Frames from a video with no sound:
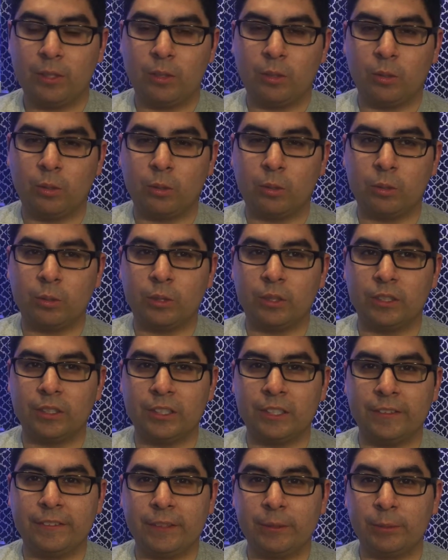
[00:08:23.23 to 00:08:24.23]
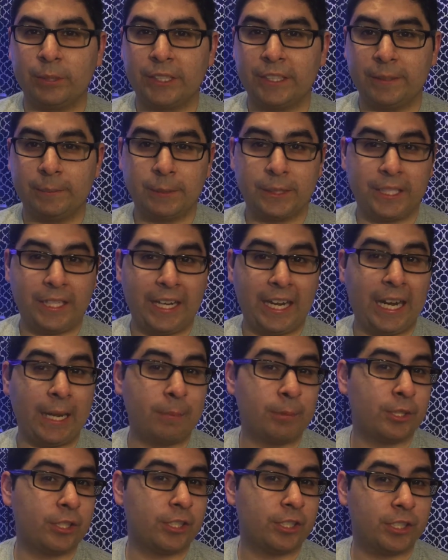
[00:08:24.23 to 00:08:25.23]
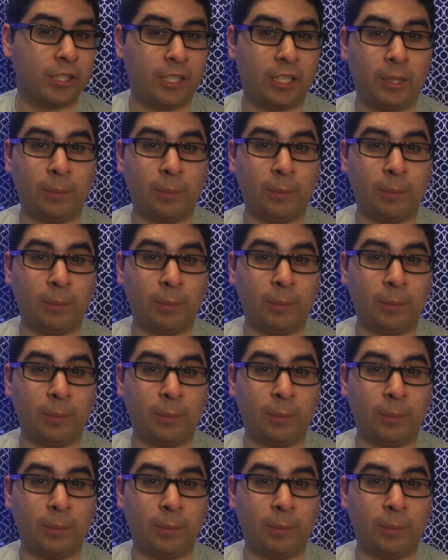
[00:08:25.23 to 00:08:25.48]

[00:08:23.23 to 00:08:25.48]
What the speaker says: or if they would have given me the option to